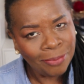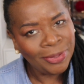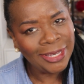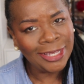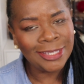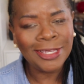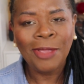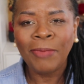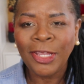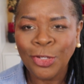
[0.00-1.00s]
please
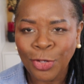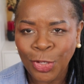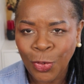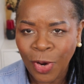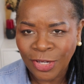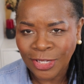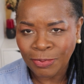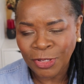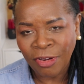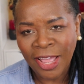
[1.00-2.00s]
make sure you are
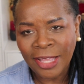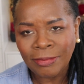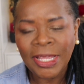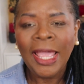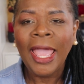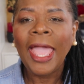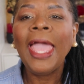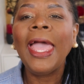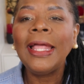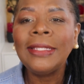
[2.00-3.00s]
subscribed
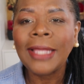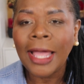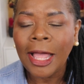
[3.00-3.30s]
and